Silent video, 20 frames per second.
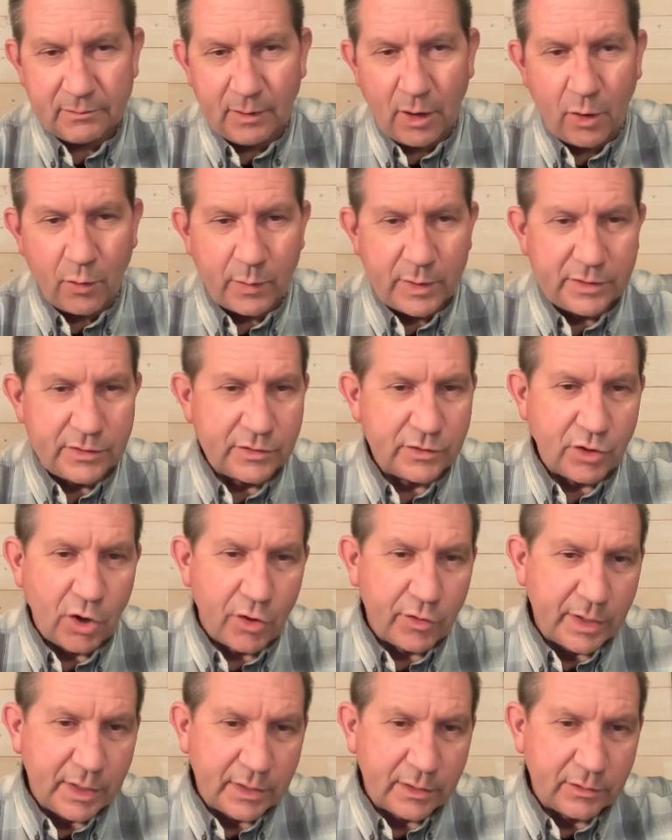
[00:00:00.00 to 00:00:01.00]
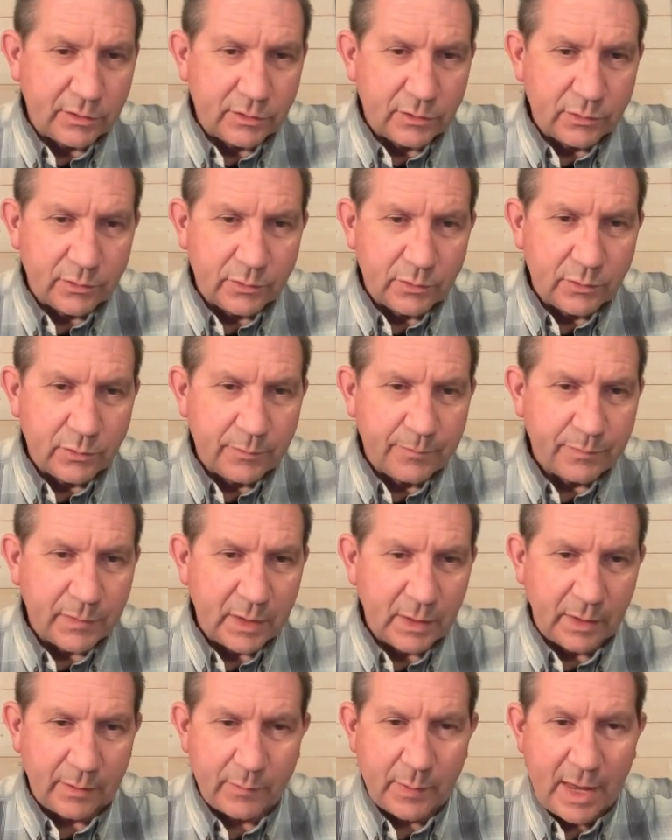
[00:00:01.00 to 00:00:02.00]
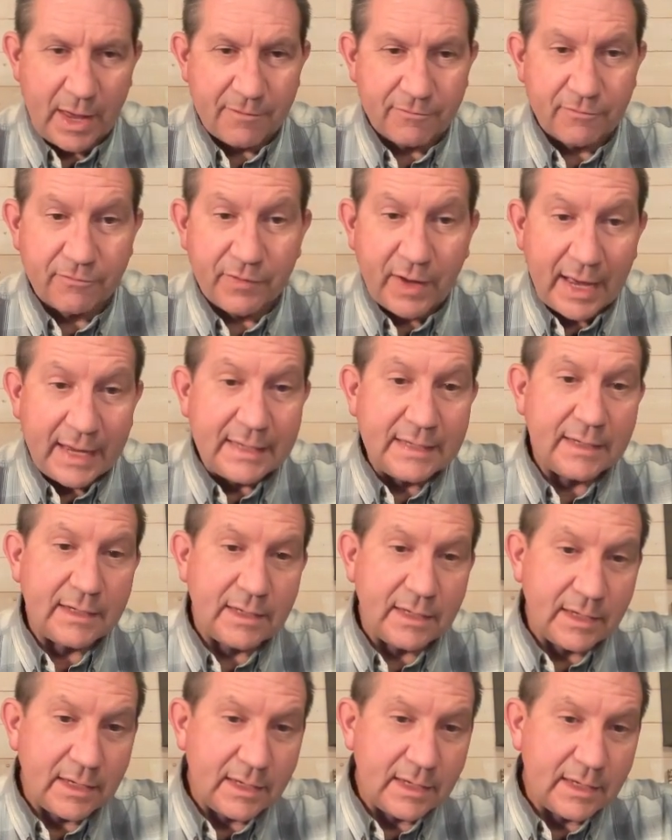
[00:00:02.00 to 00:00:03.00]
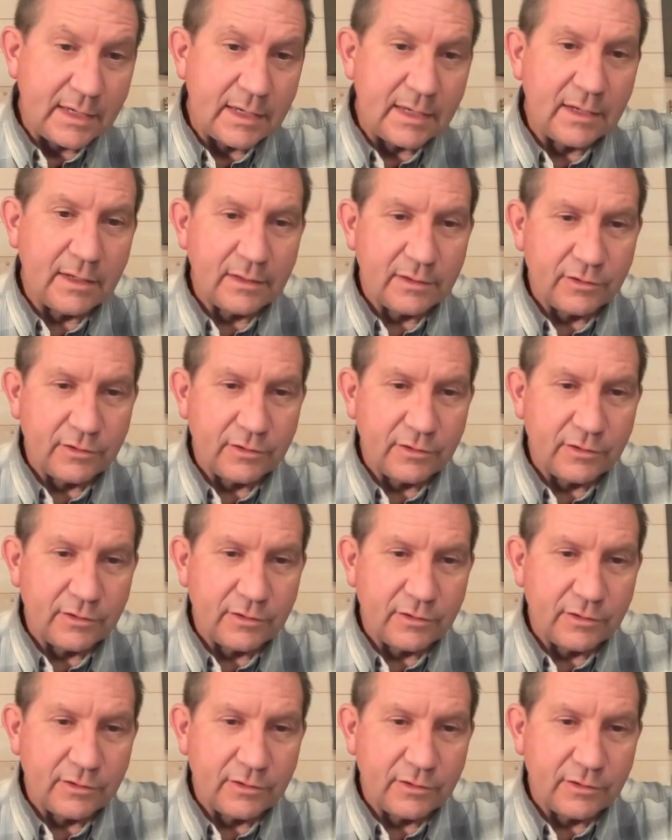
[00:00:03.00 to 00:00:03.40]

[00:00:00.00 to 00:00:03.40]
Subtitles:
Are we starting a new? We have Vayihi,